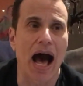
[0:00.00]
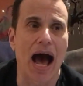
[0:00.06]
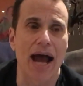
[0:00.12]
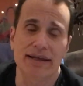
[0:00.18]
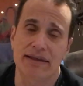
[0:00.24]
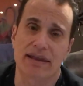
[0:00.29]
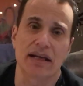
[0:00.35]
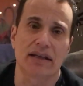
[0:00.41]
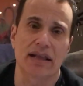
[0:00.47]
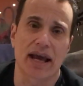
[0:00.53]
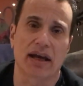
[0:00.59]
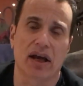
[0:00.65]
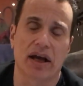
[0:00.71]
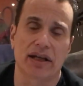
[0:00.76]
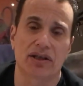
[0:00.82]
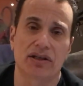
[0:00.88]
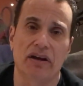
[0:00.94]
I think that
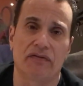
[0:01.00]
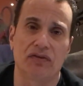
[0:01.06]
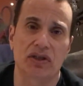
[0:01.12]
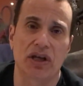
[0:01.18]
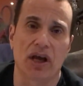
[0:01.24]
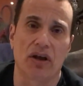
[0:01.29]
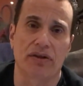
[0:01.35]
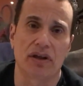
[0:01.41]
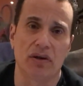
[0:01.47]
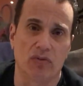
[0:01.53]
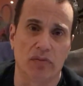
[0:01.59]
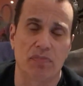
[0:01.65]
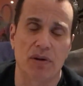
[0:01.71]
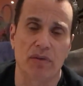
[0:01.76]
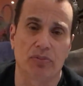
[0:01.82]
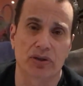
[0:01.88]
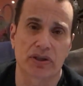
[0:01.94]
kind of stuff is healthy when
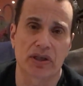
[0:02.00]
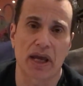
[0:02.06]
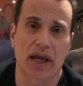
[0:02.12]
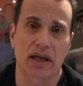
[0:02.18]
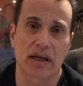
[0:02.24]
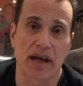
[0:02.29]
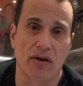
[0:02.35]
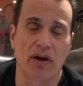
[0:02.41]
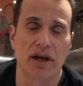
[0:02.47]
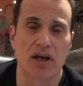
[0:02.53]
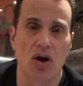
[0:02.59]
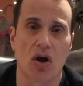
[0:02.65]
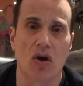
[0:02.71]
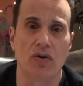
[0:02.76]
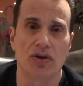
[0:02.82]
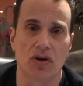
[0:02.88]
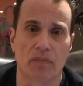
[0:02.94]
people say it. Now, I
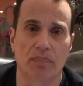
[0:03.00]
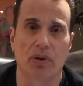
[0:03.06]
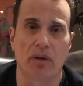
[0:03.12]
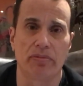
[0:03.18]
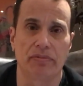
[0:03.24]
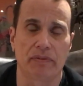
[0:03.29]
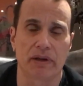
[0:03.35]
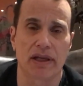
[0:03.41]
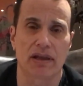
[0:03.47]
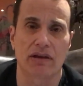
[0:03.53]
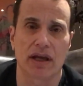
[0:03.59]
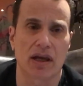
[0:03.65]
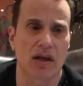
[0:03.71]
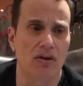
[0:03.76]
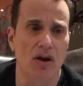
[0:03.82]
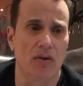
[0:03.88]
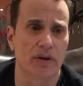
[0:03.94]
know you're probably
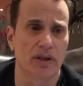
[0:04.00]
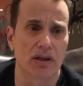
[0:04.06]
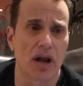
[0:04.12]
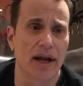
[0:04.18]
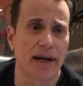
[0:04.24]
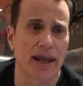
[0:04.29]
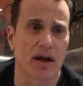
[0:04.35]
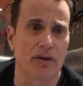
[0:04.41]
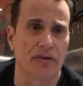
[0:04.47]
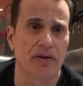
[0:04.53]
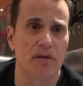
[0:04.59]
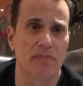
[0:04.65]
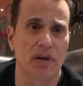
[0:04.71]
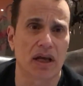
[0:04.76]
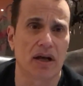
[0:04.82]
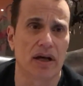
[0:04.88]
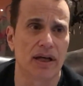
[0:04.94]
thinking, no, it's not healthy
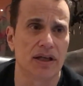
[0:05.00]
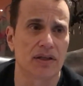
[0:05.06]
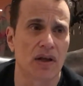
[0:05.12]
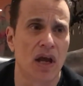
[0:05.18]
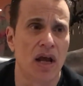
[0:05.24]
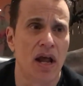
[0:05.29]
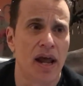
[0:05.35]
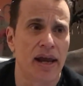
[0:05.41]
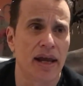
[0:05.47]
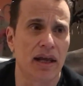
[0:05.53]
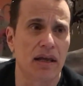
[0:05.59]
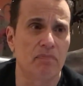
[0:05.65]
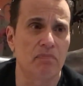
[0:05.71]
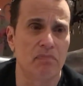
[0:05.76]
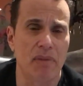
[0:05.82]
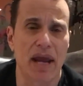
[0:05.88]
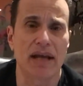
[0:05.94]
because
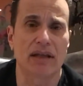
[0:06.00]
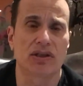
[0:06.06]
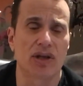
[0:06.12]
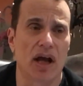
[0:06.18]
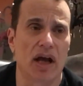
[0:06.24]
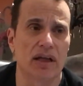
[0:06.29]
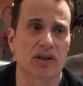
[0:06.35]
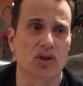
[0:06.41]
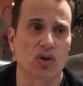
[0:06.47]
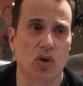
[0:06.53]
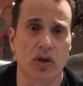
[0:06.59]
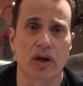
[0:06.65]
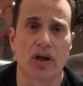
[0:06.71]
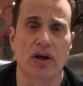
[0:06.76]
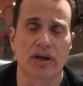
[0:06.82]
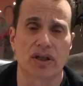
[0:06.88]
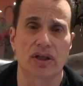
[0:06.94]
it makes us
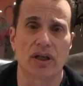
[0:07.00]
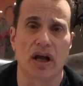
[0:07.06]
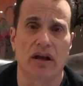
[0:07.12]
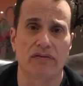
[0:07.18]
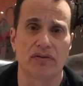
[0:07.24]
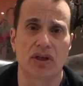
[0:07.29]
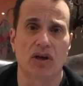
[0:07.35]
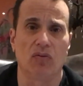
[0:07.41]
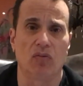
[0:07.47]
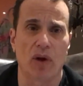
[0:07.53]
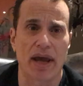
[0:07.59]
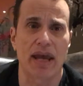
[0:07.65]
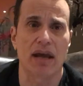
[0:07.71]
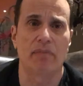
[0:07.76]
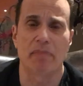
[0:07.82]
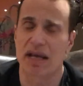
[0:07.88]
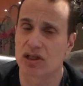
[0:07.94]
look at ourselves in a
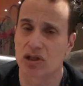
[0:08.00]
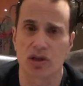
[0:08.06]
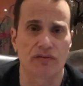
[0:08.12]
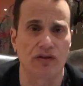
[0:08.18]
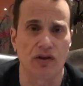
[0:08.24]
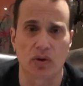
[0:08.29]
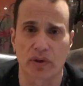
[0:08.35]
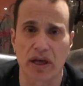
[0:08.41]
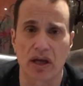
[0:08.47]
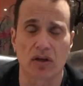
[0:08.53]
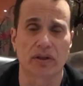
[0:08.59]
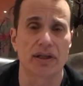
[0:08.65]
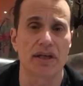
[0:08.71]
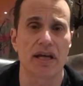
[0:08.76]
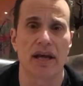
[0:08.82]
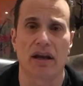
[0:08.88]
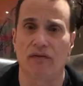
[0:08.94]
way and makes us feel
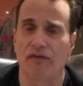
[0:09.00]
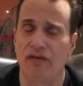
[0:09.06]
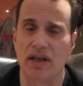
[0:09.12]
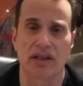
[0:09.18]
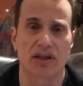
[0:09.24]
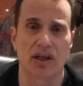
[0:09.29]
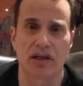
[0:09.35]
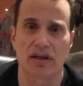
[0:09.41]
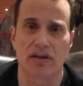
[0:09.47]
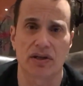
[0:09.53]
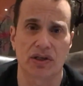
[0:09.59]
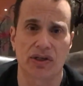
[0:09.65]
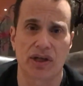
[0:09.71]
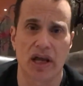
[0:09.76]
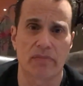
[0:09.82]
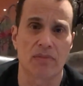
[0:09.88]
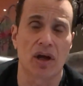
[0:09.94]
guilty and it feeds into the
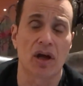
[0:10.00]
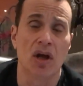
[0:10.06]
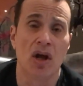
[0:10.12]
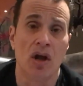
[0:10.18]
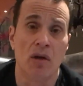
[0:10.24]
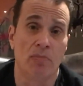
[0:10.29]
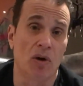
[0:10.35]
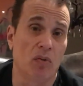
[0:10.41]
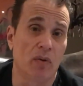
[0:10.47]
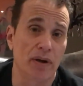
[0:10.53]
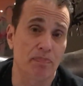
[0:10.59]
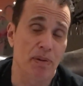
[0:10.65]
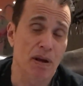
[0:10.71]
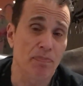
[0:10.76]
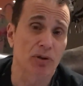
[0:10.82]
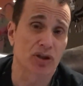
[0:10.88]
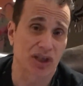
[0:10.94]
stigma. But when
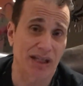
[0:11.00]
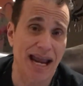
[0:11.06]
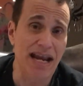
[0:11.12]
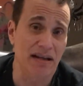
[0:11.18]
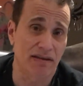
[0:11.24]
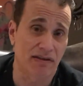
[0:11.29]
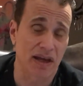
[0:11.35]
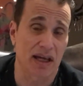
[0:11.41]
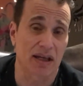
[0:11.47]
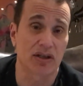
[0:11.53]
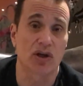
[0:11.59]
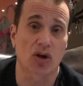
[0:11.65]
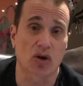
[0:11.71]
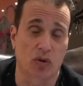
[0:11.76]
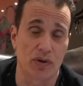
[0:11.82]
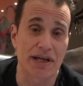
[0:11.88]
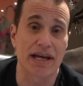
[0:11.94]
people say things,
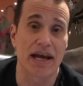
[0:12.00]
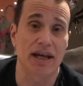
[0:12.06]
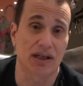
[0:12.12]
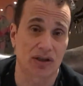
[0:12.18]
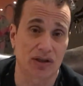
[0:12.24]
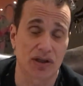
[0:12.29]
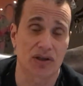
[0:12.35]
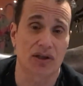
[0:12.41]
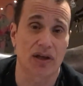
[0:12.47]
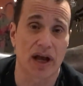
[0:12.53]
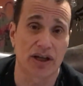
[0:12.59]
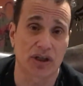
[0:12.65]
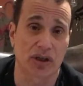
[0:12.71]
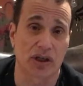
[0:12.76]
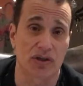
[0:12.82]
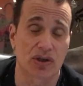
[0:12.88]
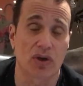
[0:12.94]
it creates
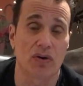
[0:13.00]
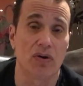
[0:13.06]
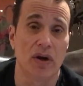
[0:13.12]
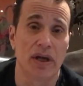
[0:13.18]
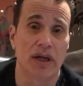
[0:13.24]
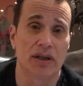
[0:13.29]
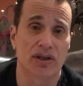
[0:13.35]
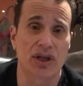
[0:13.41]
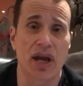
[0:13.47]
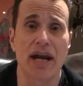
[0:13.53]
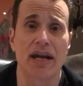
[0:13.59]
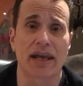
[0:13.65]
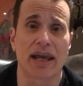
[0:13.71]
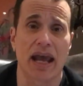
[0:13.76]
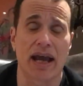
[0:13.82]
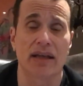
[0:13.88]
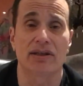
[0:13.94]
discussion. So say it
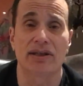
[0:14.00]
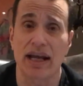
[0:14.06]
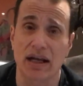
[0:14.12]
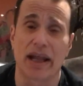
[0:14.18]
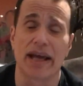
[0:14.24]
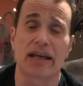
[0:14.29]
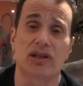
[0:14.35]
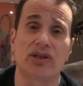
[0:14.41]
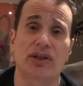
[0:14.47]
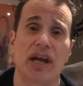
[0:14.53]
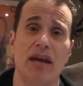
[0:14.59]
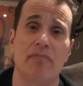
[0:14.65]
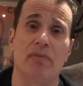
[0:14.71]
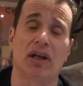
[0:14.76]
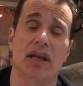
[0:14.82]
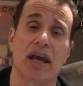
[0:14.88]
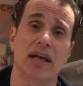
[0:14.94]
again. Say it like a
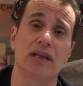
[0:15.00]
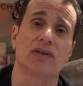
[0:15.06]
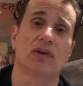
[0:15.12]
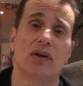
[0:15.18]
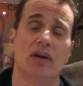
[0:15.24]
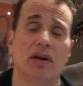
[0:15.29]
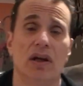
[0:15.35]
statement, Case.